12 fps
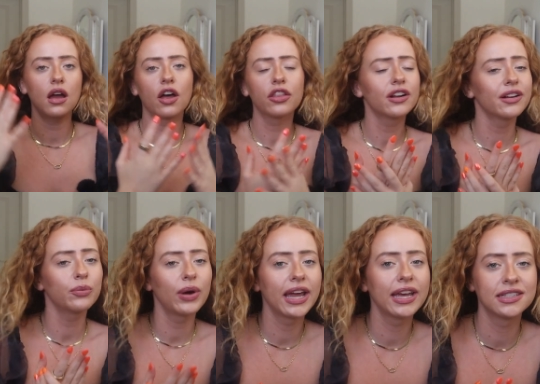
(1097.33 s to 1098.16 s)
Other
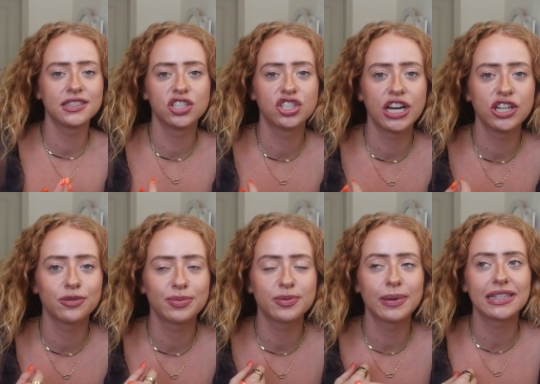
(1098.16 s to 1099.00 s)
ways to change your
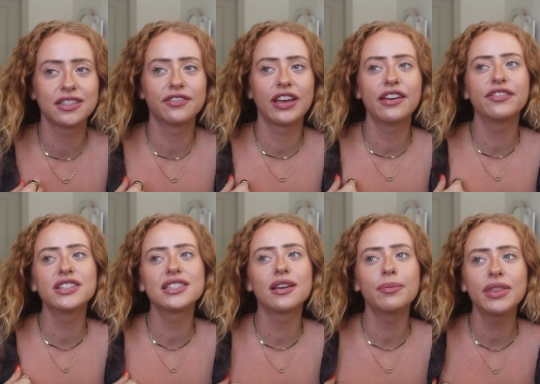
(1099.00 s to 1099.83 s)
perspective, if
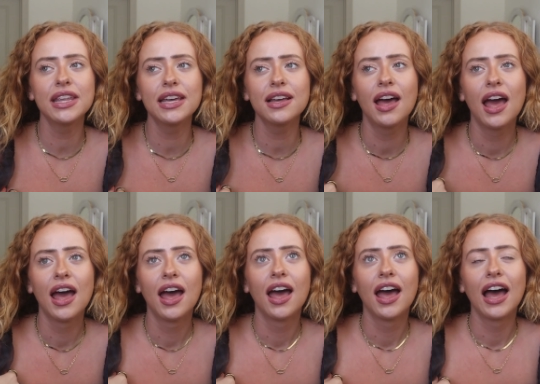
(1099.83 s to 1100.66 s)
it's something,
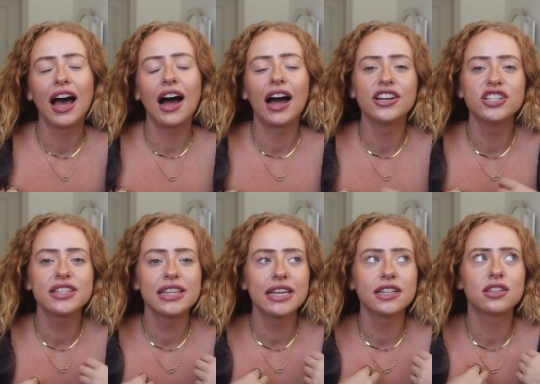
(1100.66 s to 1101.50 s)
I just
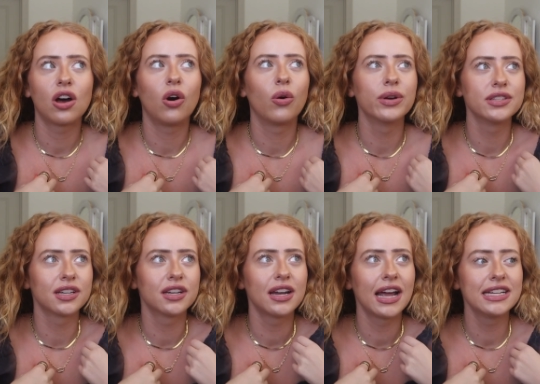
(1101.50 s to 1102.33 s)
think it's always a
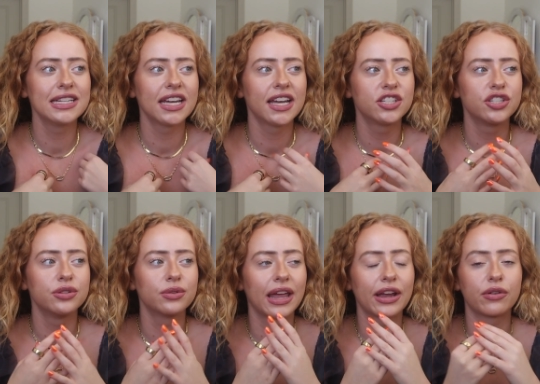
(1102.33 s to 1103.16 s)
good idea
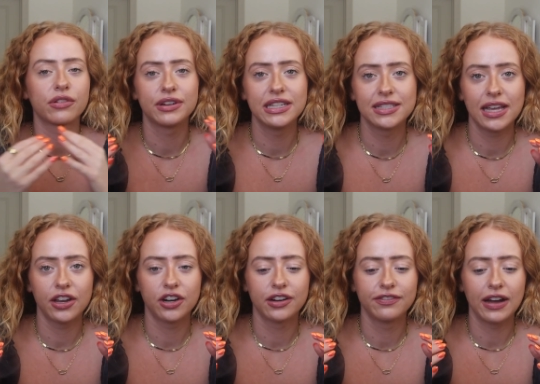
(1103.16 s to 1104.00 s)
to like reset
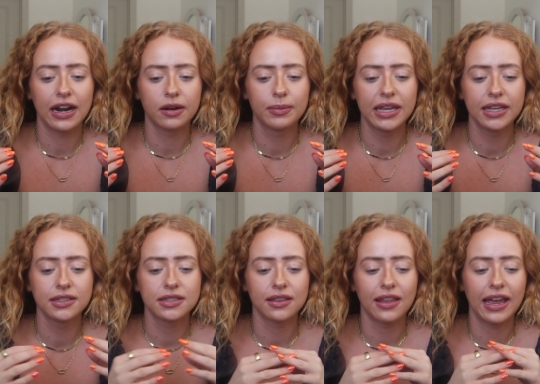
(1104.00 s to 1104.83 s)
your
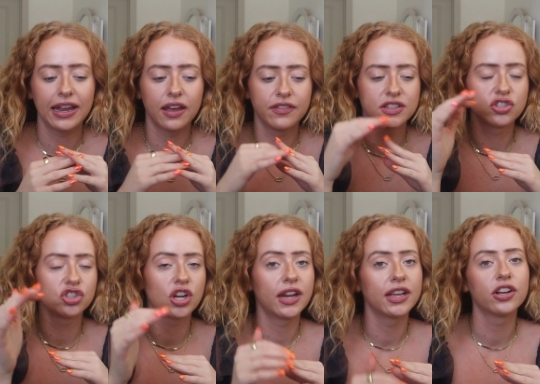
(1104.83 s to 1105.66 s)
environment. Like if it's
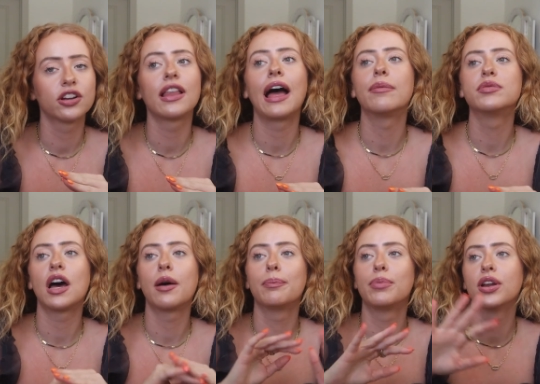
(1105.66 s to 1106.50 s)
shutting your
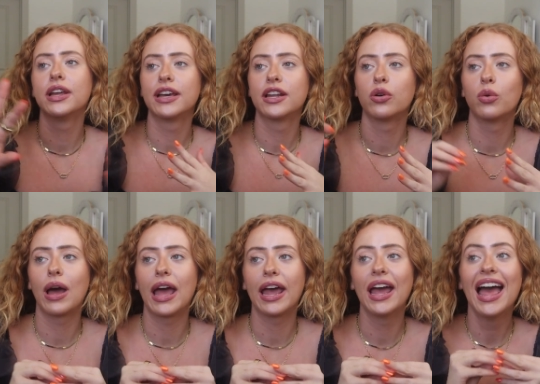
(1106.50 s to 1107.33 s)
laptop, putting it
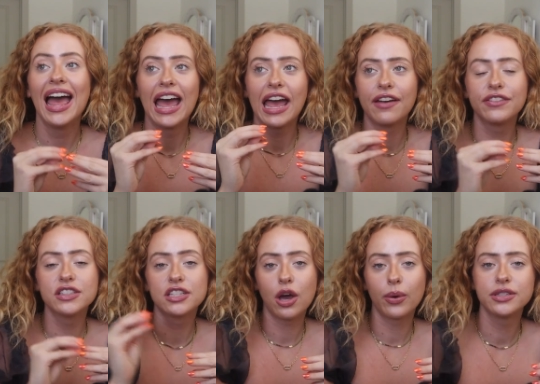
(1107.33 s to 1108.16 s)
away, if
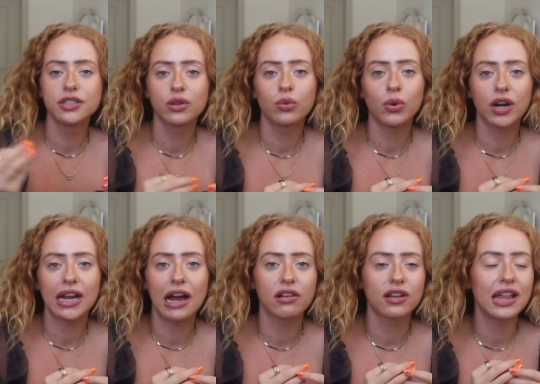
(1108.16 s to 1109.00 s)
it's going to the
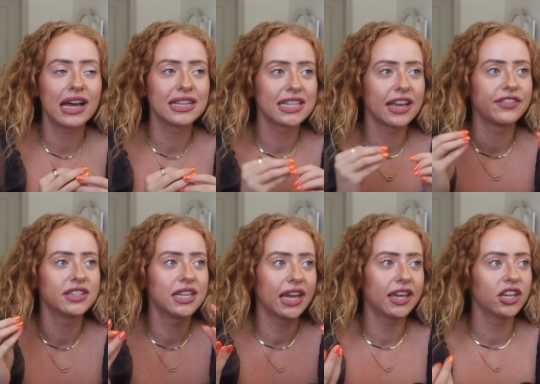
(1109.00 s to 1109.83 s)
workout class, if it's
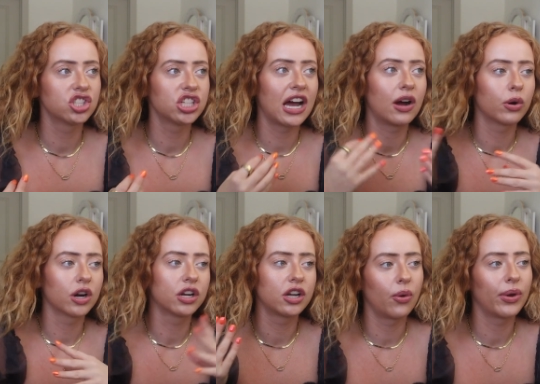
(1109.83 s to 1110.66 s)
taking a shower,
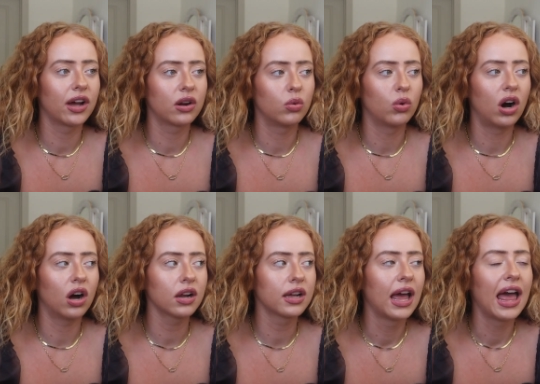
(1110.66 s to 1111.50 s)
going on a
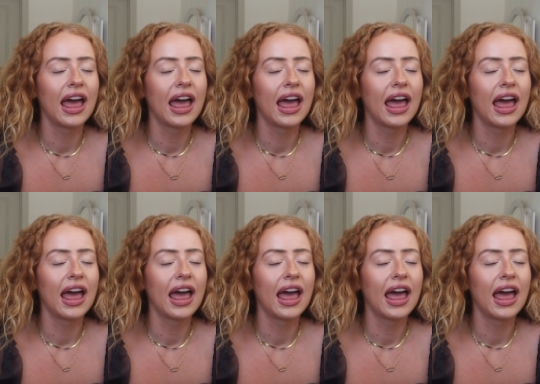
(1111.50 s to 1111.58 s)
walk,